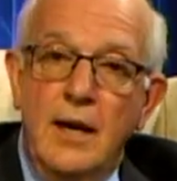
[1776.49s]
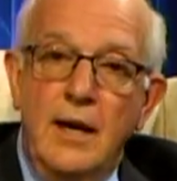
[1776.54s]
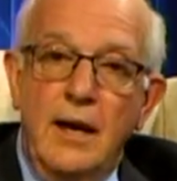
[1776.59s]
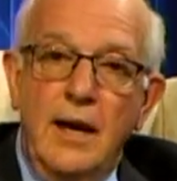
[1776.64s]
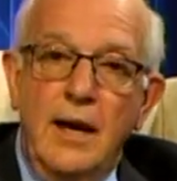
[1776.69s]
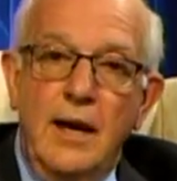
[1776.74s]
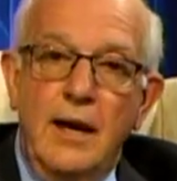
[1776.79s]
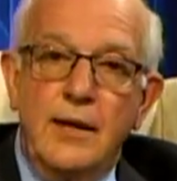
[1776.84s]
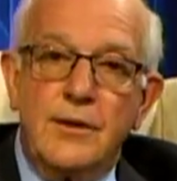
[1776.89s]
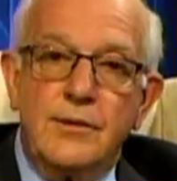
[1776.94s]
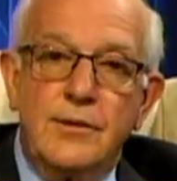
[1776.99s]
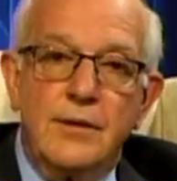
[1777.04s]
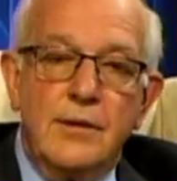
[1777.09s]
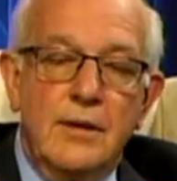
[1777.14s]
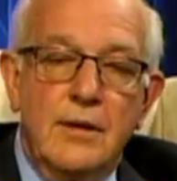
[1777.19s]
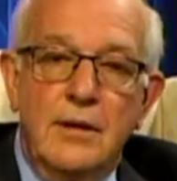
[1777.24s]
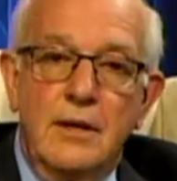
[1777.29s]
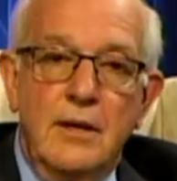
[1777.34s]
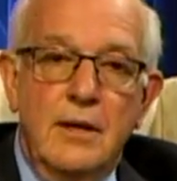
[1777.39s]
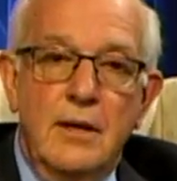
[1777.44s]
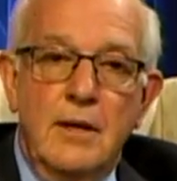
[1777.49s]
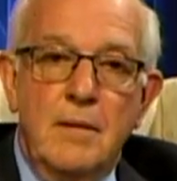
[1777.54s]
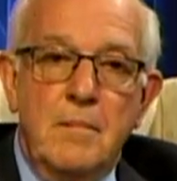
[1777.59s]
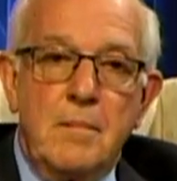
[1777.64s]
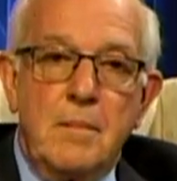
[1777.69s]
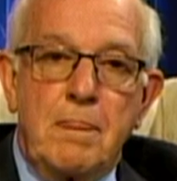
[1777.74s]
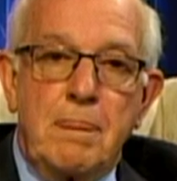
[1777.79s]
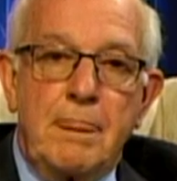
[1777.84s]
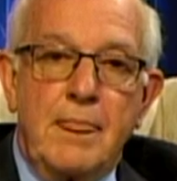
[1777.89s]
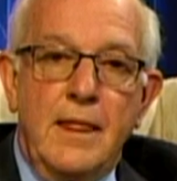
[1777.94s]
And
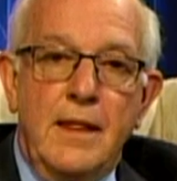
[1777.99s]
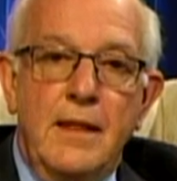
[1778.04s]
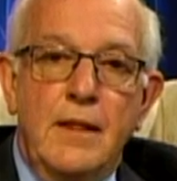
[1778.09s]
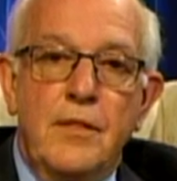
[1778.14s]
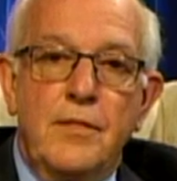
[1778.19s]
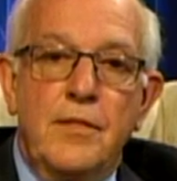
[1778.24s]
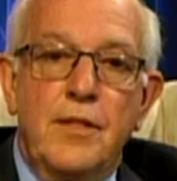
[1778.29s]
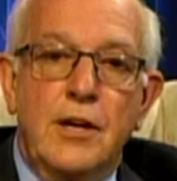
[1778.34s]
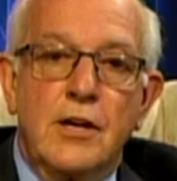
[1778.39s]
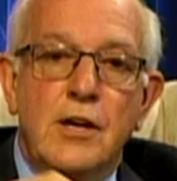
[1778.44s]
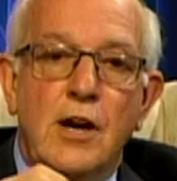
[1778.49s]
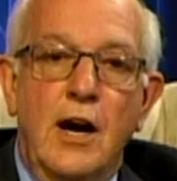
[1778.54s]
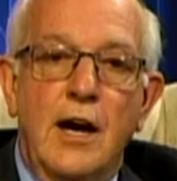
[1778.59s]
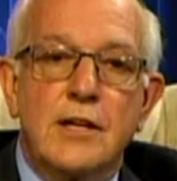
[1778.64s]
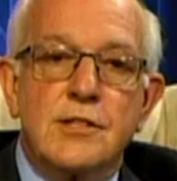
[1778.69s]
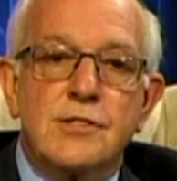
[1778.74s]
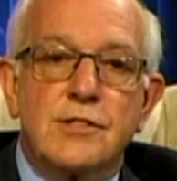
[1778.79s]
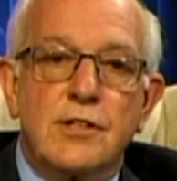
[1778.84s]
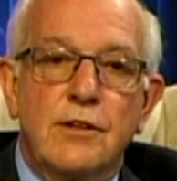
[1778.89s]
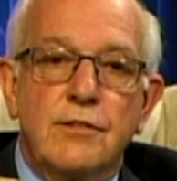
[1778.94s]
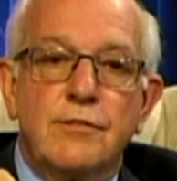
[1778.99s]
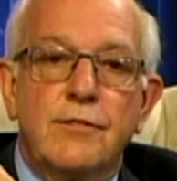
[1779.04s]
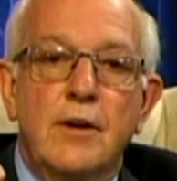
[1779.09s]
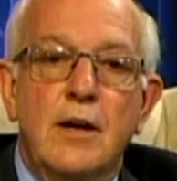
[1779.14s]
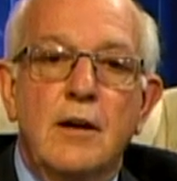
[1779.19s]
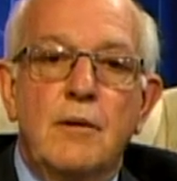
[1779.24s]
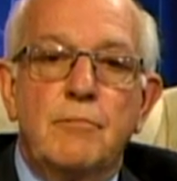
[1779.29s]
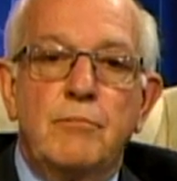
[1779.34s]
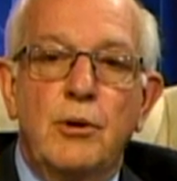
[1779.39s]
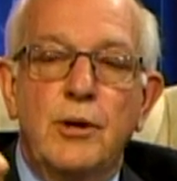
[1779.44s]
the cost of
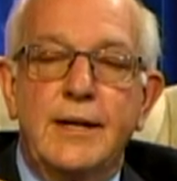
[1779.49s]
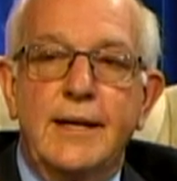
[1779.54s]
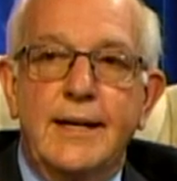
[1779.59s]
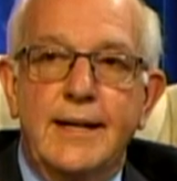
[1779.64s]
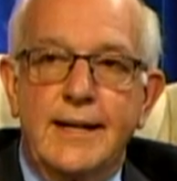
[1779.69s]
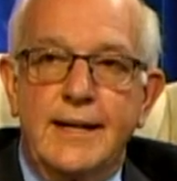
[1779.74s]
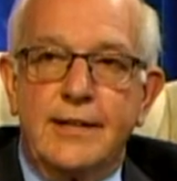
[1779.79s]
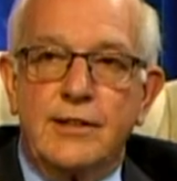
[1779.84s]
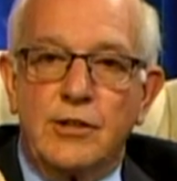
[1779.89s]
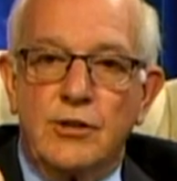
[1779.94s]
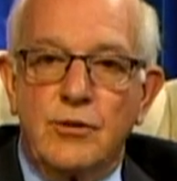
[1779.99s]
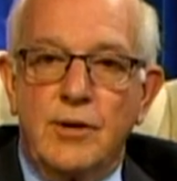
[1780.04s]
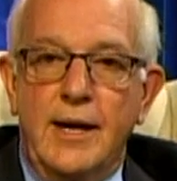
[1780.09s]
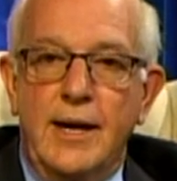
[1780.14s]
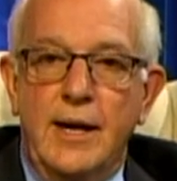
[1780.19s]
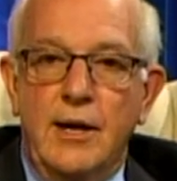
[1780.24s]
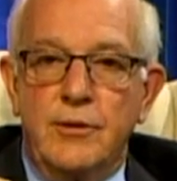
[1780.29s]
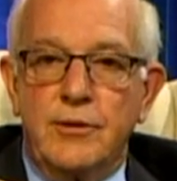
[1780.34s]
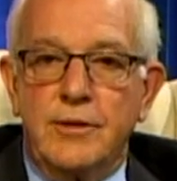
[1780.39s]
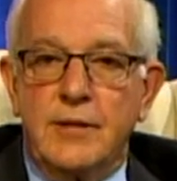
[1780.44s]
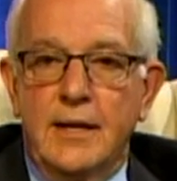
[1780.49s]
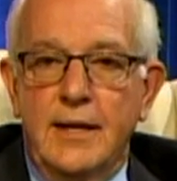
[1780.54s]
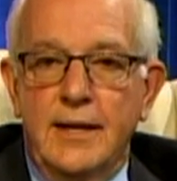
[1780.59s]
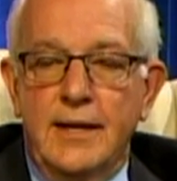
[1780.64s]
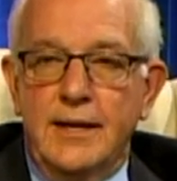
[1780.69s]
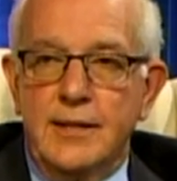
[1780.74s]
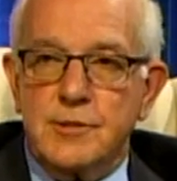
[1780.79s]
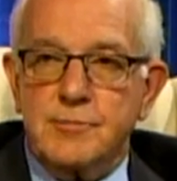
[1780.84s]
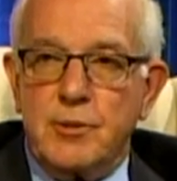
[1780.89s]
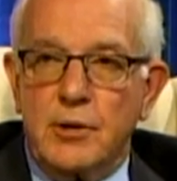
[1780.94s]
putting it in the ground
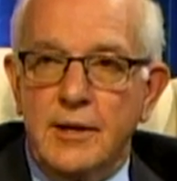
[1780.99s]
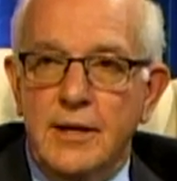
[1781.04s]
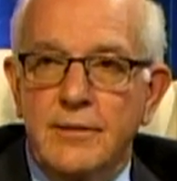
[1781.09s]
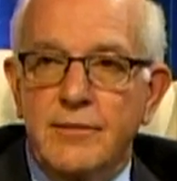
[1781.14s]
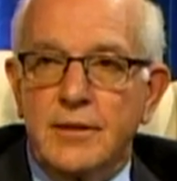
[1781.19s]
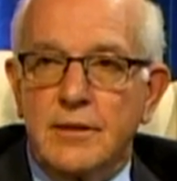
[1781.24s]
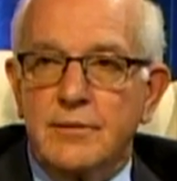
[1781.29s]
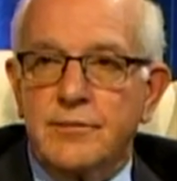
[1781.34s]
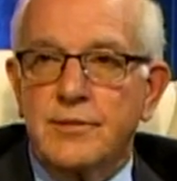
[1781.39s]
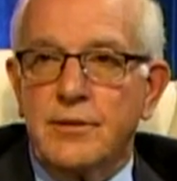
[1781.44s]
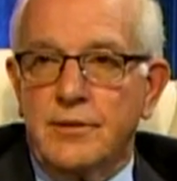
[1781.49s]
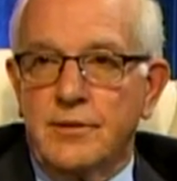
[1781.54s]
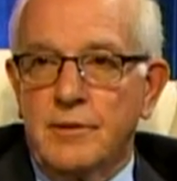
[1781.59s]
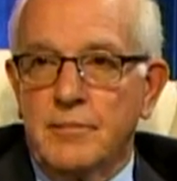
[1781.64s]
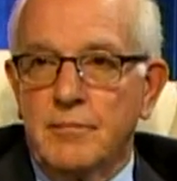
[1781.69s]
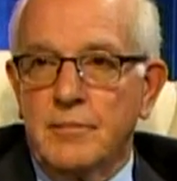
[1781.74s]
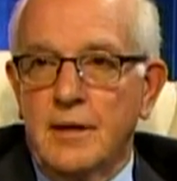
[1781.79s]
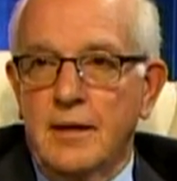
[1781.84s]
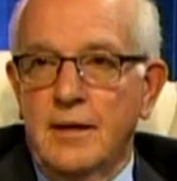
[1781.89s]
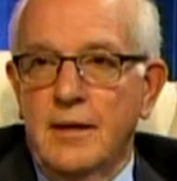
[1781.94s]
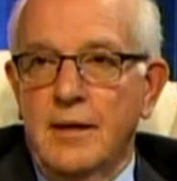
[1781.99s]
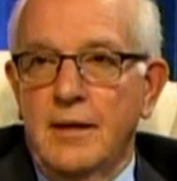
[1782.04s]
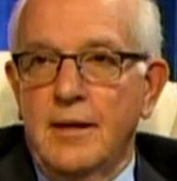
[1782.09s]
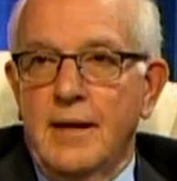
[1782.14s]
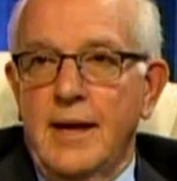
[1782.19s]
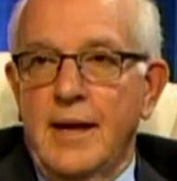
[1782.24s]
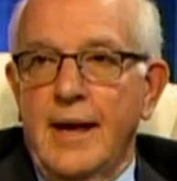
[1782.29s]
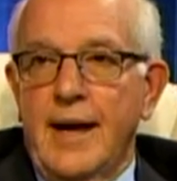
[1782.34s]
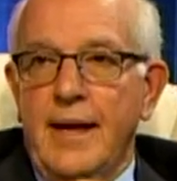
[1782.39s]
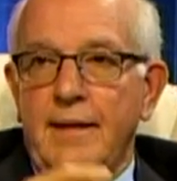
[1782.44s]
is prohibitive to them,
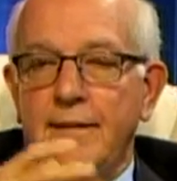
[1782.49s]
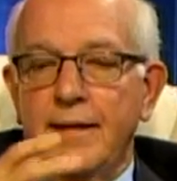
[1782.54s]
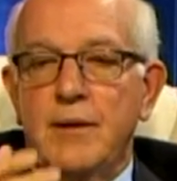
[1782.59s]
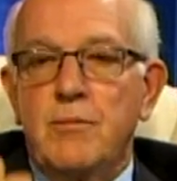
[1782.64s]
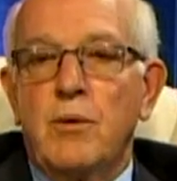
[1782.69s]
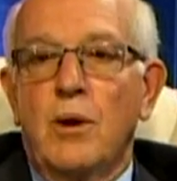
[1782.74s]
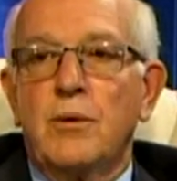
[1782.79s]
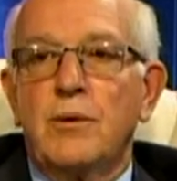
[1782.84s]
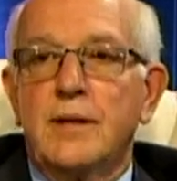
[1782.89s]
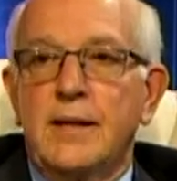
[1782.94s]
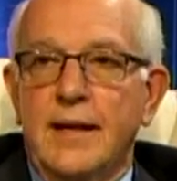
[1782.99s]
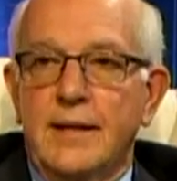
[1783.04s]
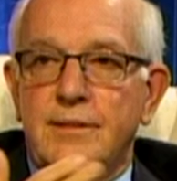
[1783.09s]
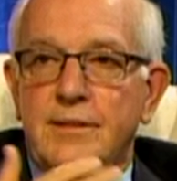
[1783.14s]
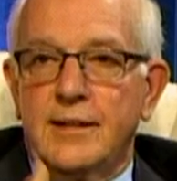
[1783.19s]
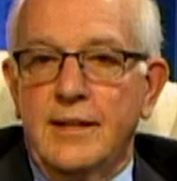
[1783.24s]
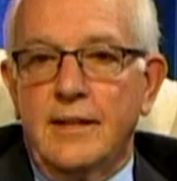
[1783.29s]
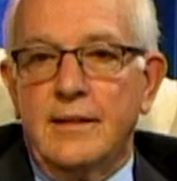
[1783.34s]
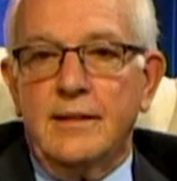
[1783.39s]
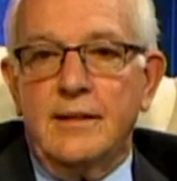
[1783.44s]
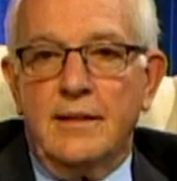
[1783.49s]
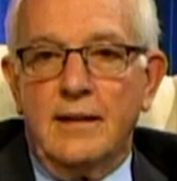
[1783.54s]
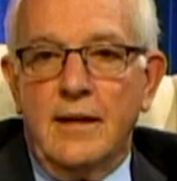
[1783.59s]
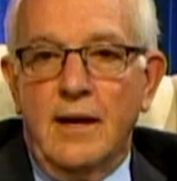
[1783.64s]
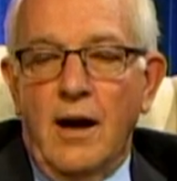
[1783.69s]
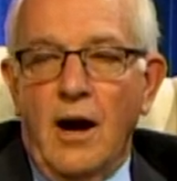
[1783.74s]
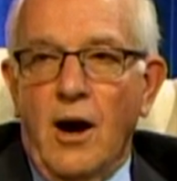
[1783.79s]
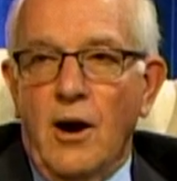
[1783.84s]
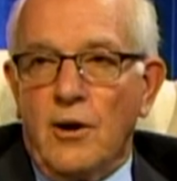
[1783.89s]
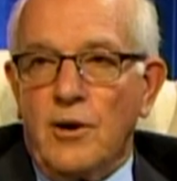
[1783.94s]
and they won't get the
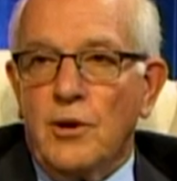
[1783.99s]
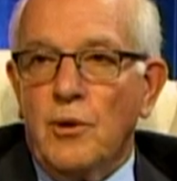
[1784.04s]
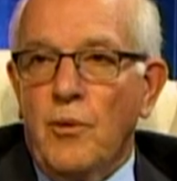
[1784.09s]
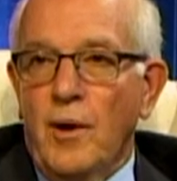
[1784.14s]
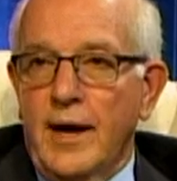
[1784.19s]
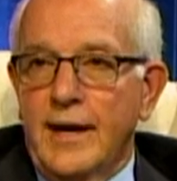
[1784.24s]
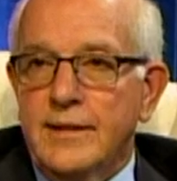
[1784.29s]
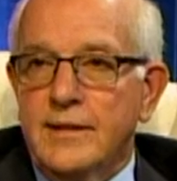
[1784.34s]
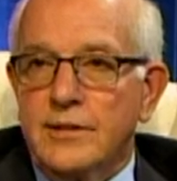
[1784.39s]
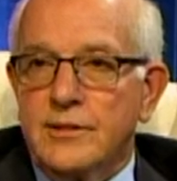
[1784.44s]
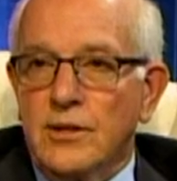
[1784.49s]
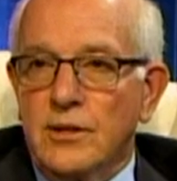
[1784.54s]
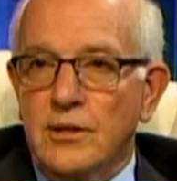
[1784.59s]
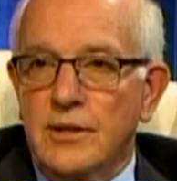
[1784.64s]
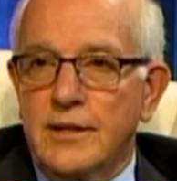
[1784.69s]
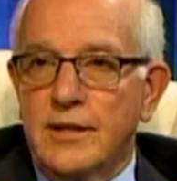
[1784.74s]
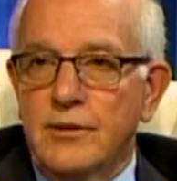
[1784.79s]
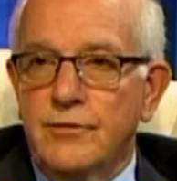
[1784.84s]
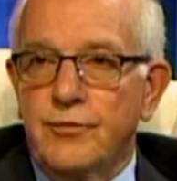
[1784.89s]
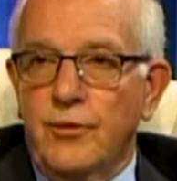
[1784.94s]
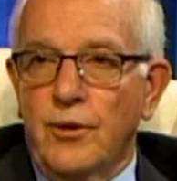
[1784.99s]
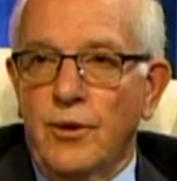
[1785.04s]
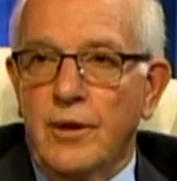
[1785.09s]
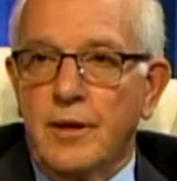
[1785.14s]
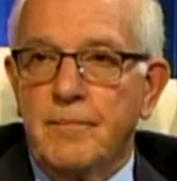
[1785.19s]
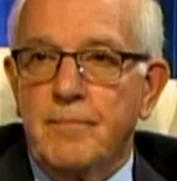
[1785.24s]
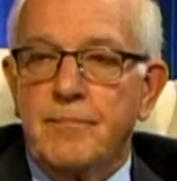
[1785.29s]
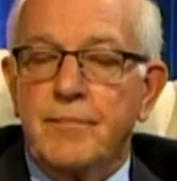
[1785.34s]
ROI that they're looking for.